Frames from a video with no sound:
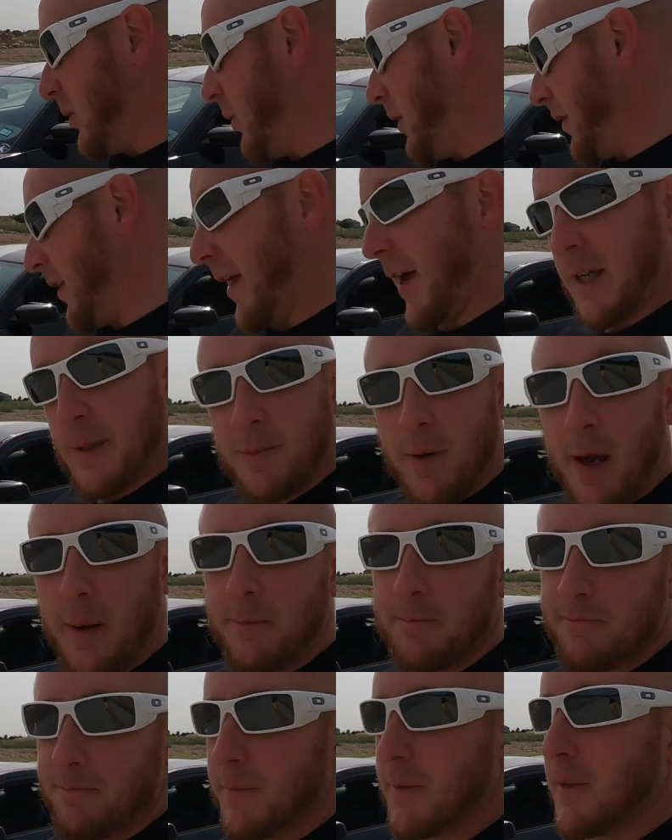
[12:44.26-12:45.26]
with the X-Pipe,
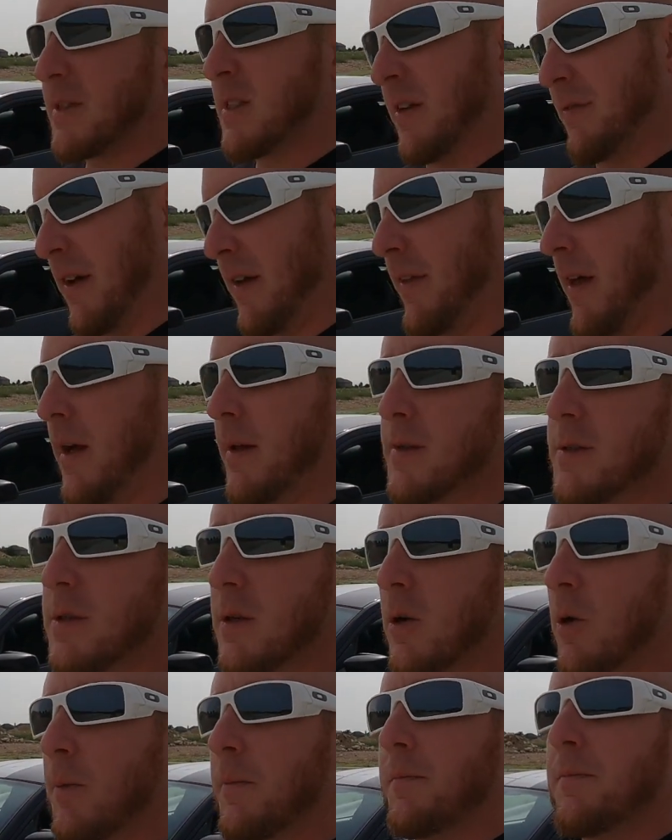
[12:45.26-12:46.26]
stuff like that. So